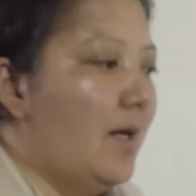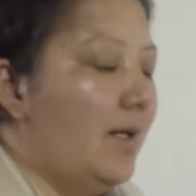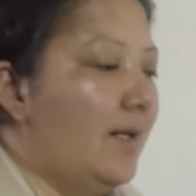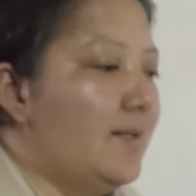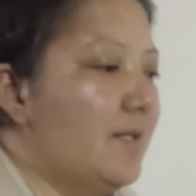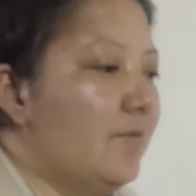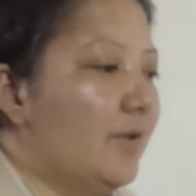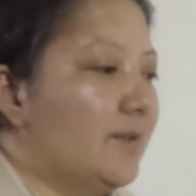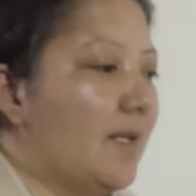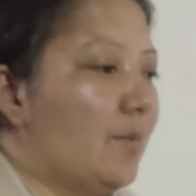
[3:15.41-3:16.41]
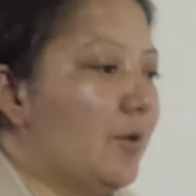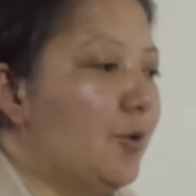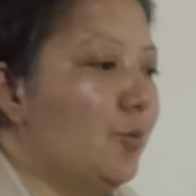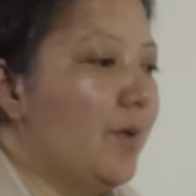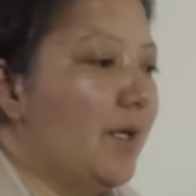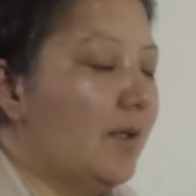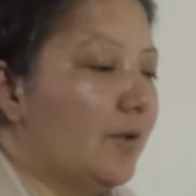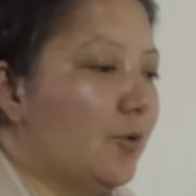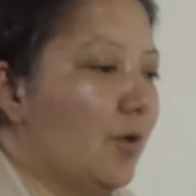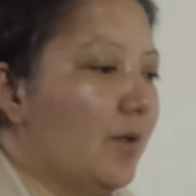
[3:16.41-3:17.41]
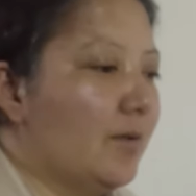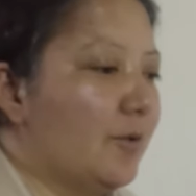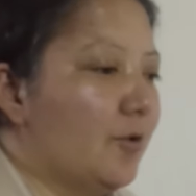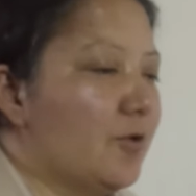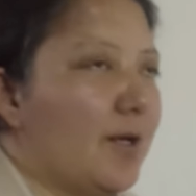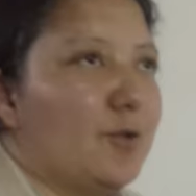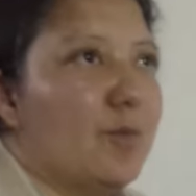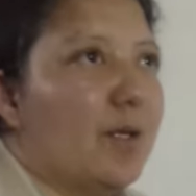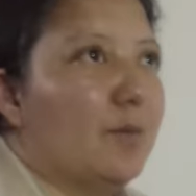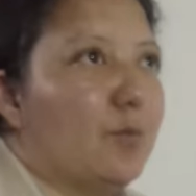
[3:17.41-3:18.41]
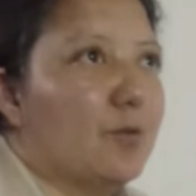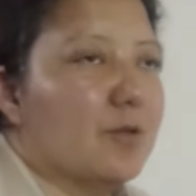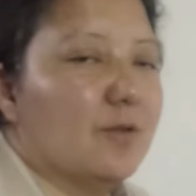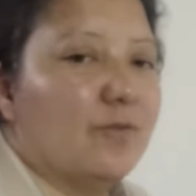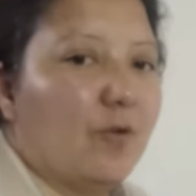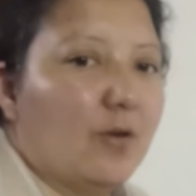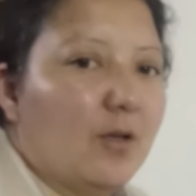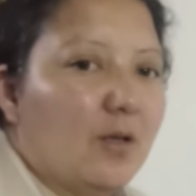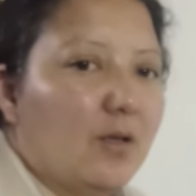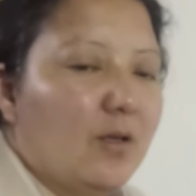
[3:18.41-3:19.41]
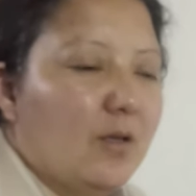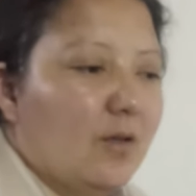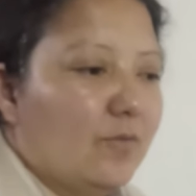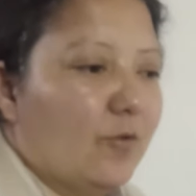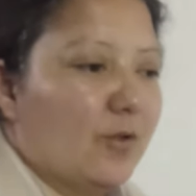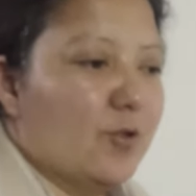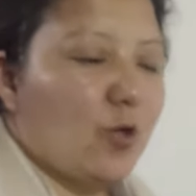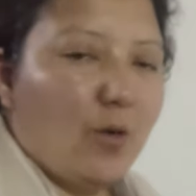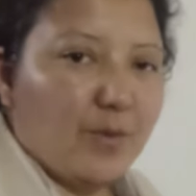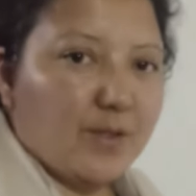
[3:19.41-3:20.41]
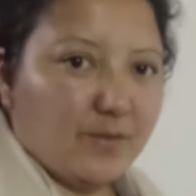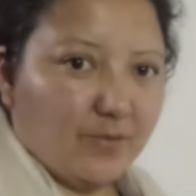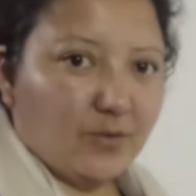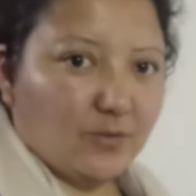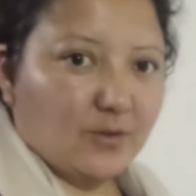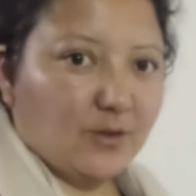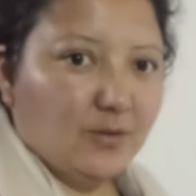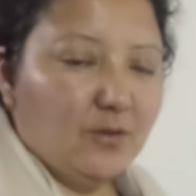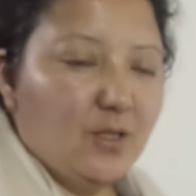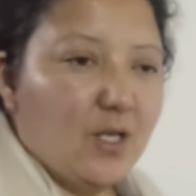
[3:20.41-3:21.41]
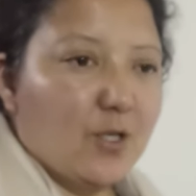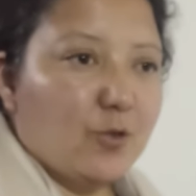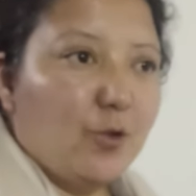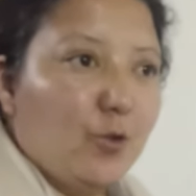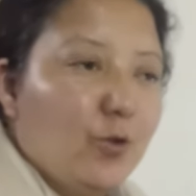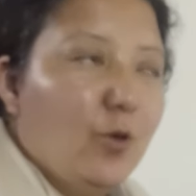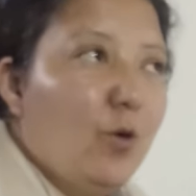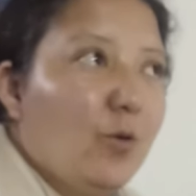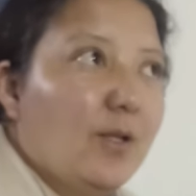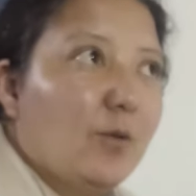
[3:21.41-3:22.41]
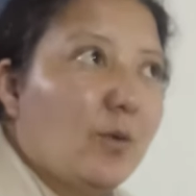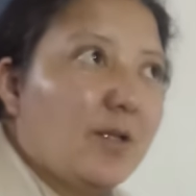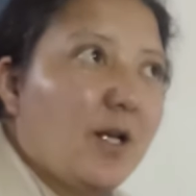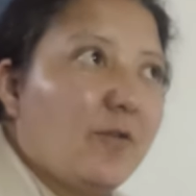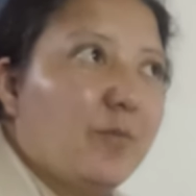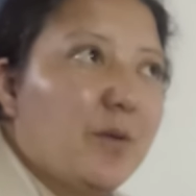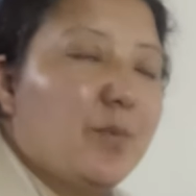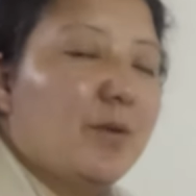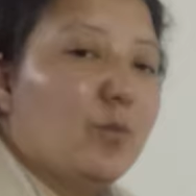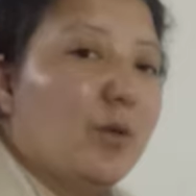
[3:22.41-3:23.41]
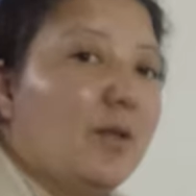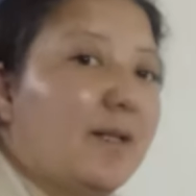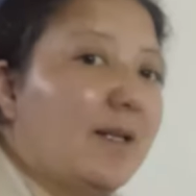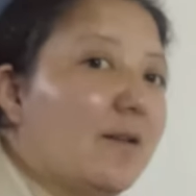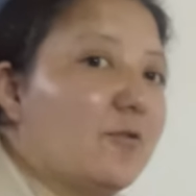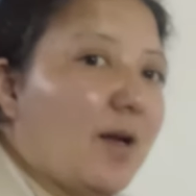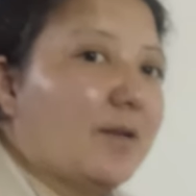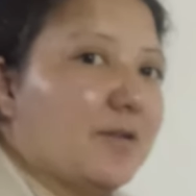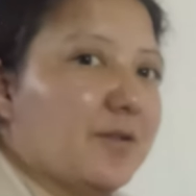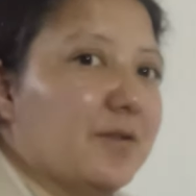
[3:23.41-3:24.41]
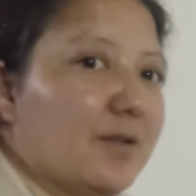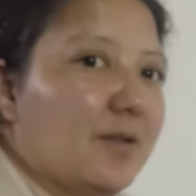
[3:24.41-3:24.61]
Let's say, for example, you're trying to make a poster for a job interview, so you know that what kind of people will get attracted,